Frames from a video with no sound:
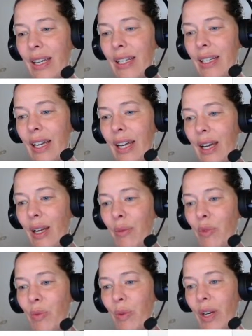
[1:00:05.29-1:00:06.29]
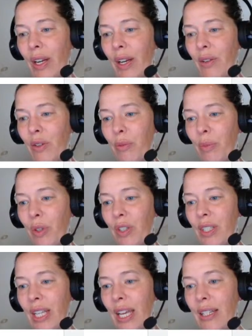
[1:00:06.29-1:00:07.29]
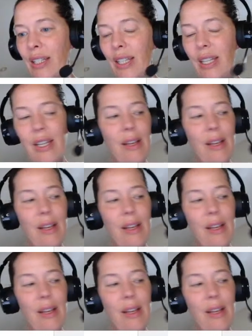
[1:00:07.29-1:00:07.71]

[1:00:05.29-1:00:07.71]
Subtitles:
times 100%.